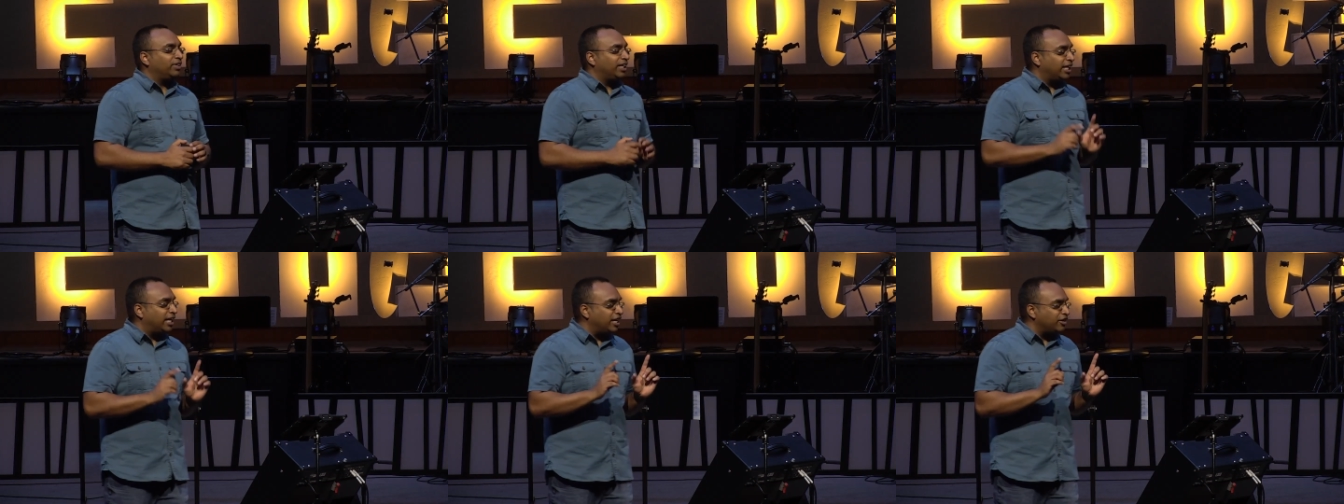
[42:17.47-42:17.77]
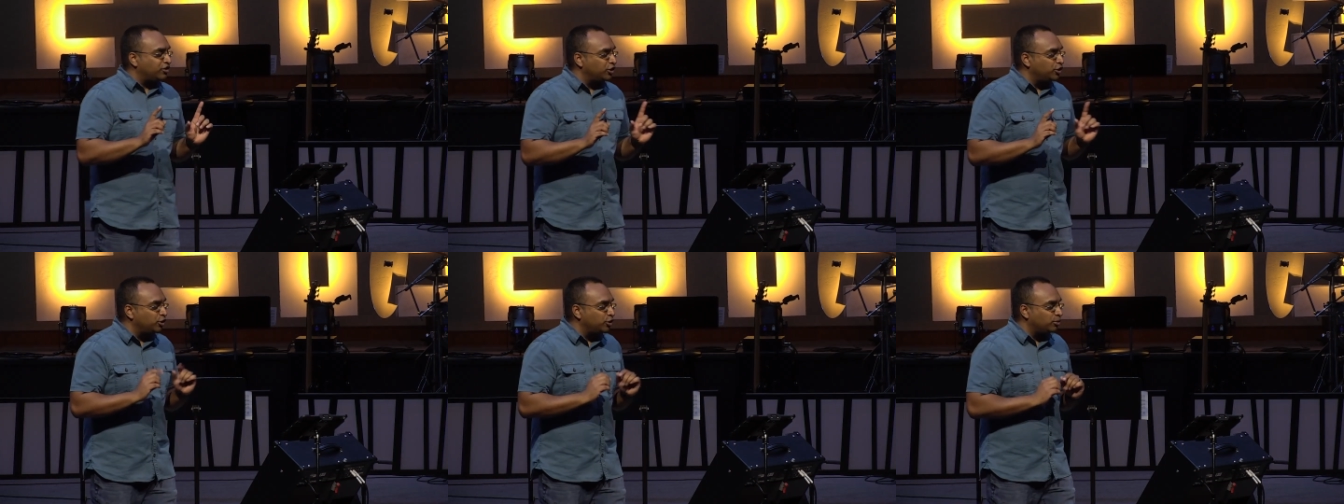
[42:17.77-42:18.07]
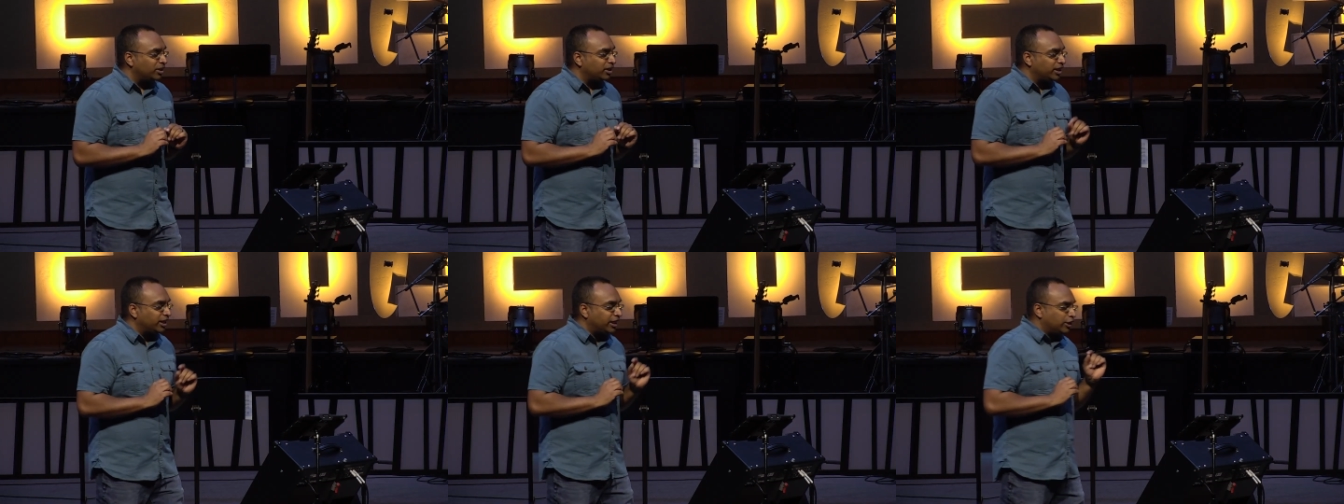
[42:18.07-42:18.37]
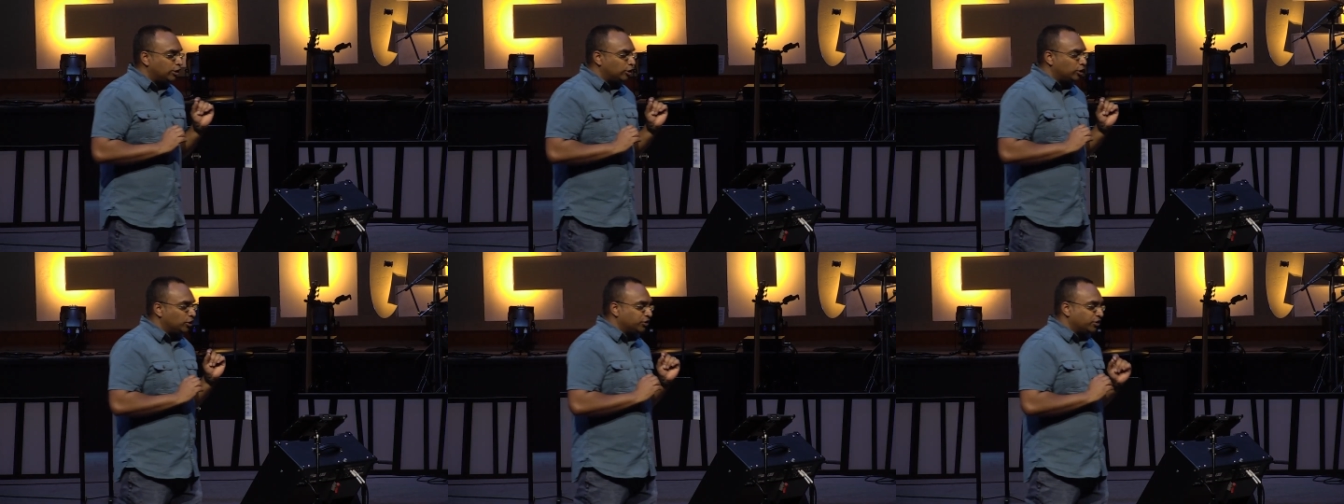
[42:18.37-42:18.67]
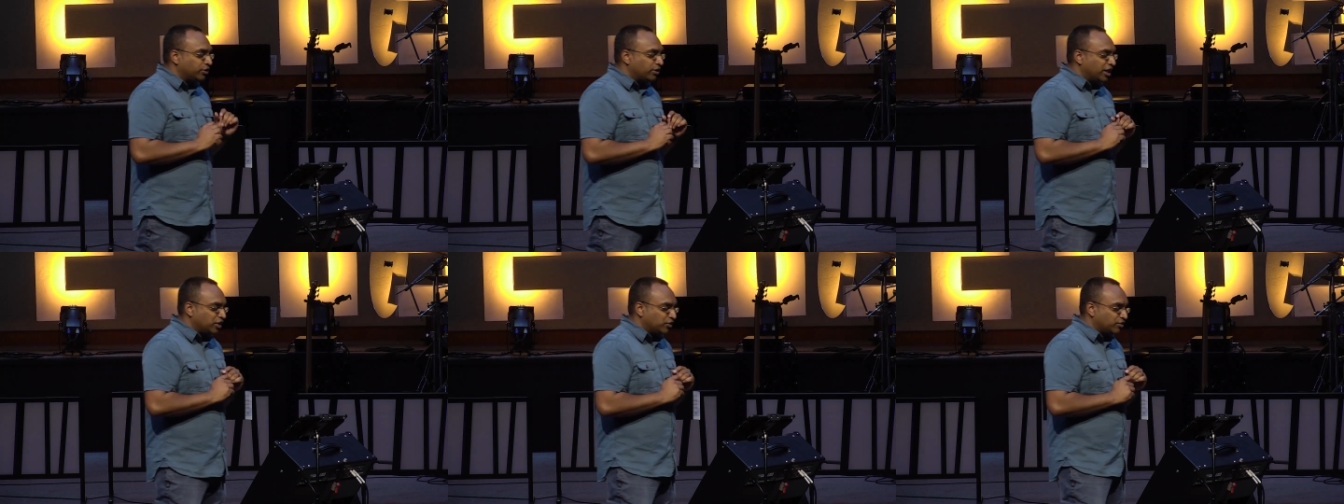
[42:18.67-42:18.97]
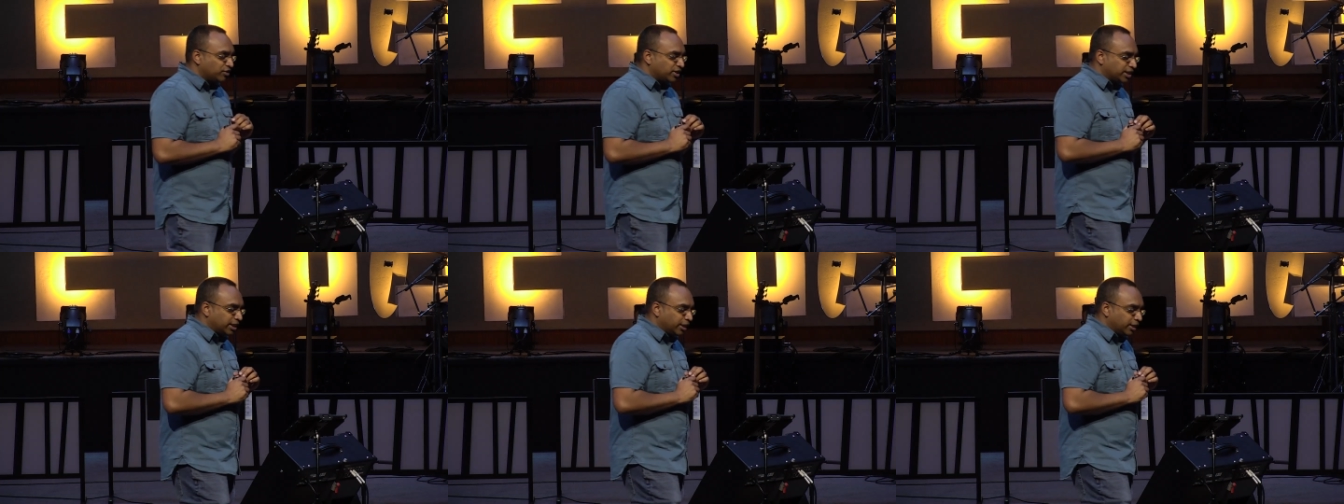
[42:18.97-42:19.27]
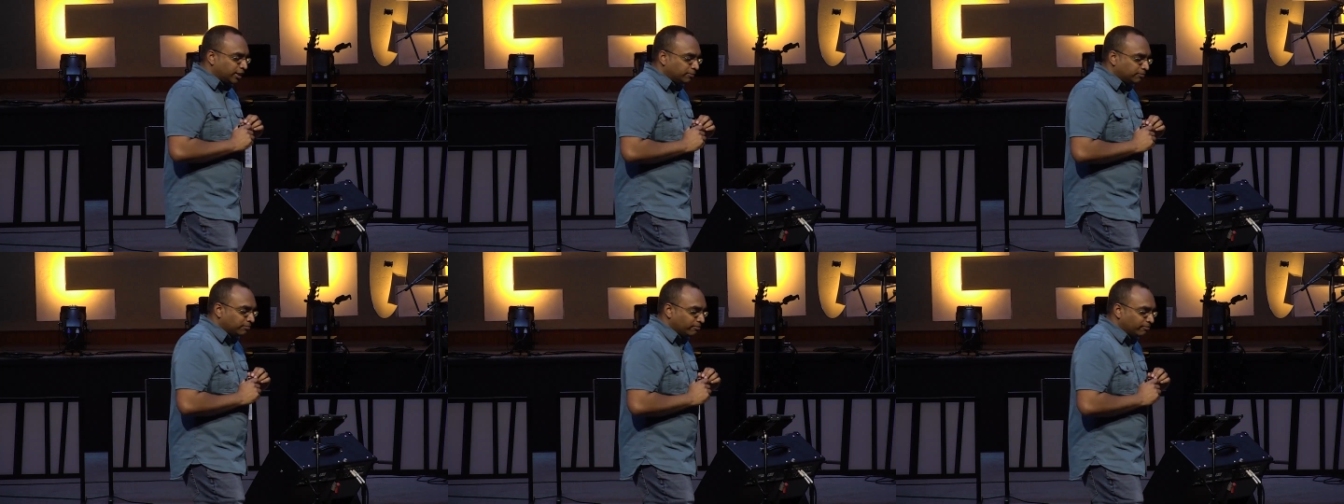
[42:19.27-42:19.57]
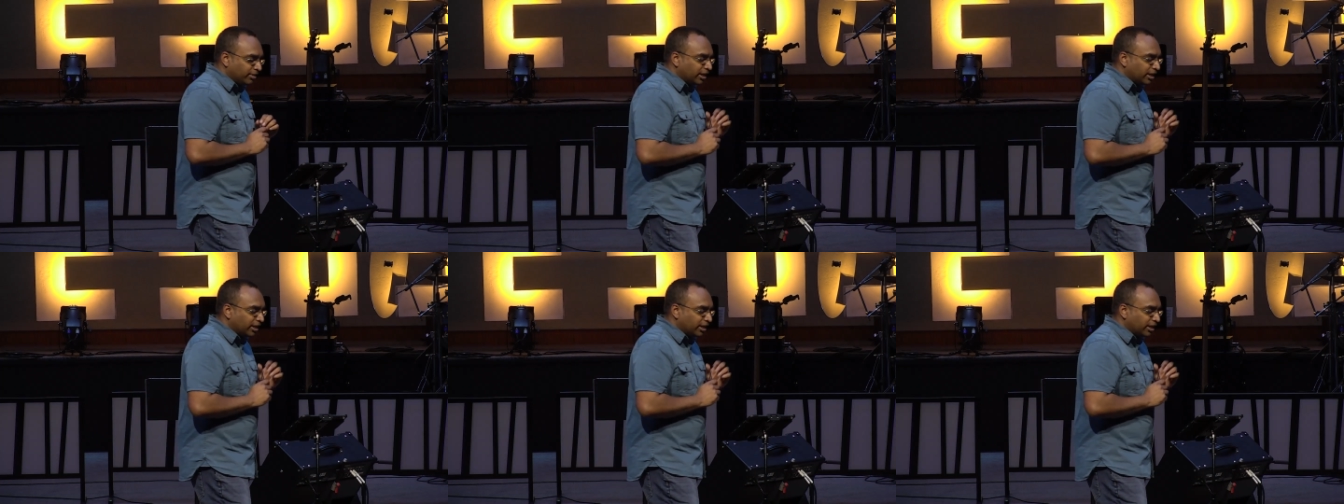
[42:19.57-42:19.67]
Can I ask you to do one thing? Can you close your eyes for a second?